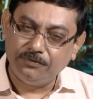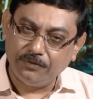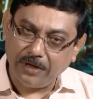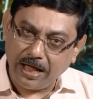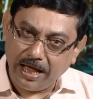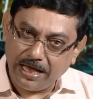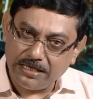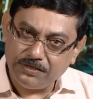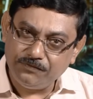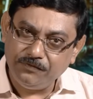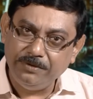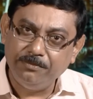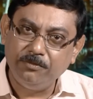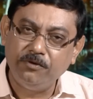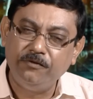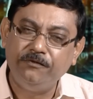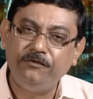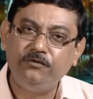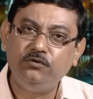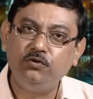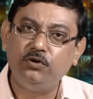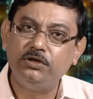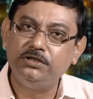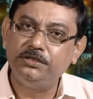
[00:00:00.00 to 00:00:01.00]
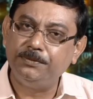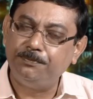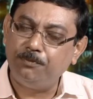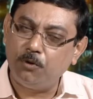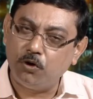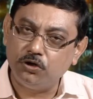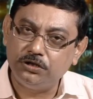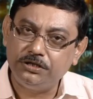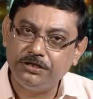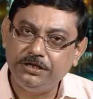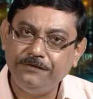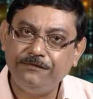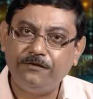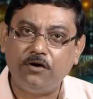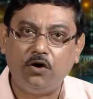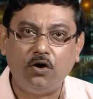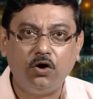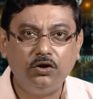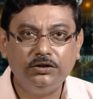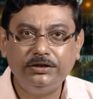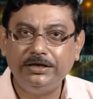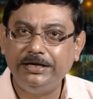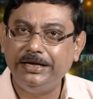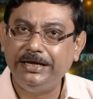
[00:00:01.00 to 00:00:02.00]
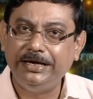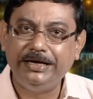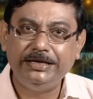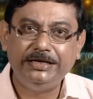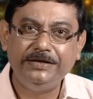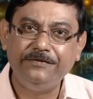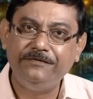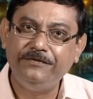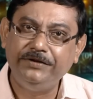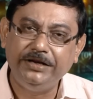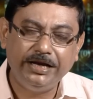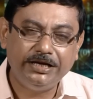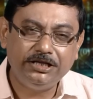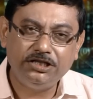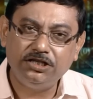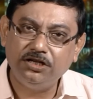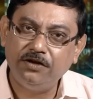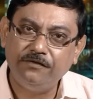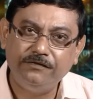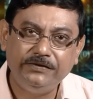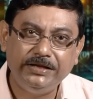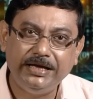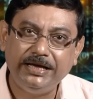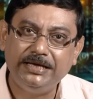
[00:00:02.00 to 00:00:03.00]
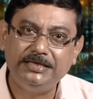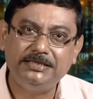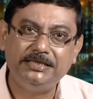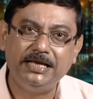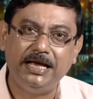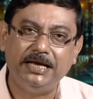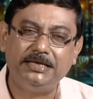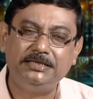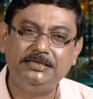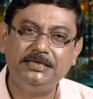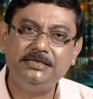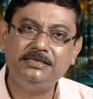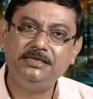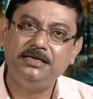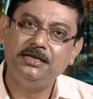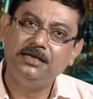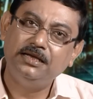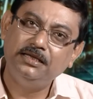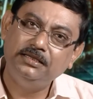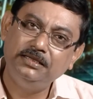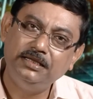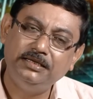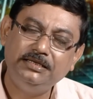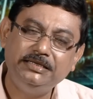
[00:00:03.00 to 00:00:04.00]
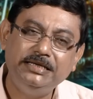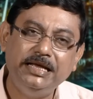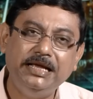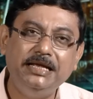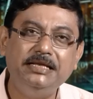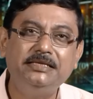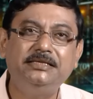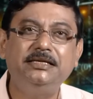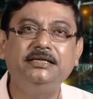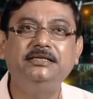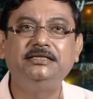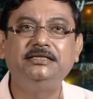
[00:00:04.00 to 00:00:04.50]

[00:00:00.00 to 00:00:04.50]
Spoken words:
As we move towards the positive or the negative direction of the x-axis, the tails are